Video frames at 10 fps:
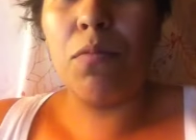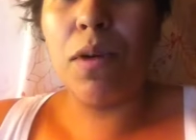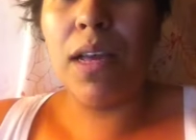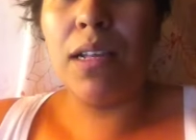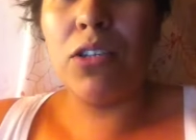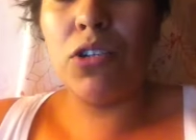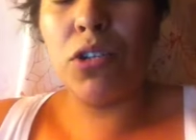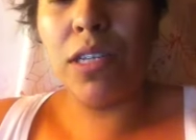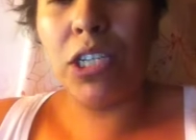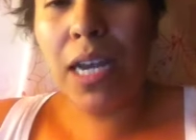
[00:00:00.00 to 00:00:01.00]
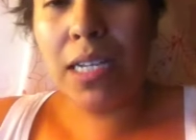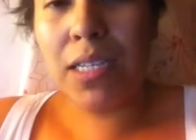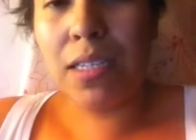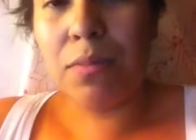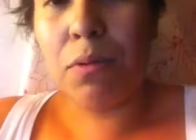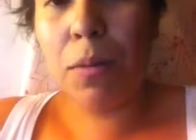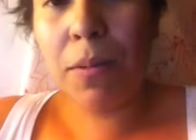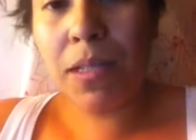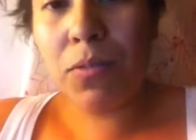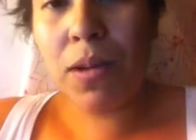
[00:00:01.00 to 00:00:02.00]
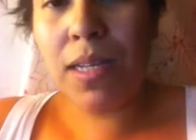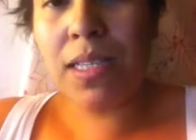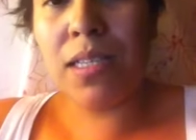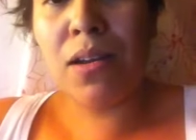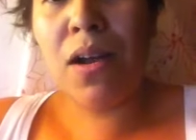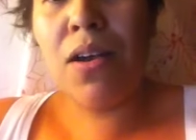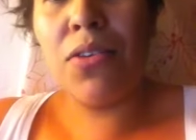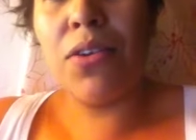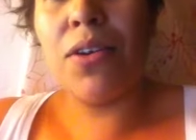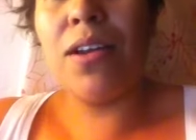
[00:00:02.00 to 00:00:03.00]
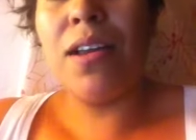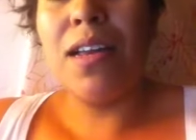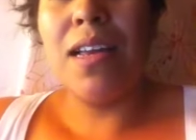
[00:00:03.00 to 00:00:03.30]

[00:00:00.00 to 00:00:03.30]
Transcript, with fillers: what Shirley Jackson's purpose was as an author.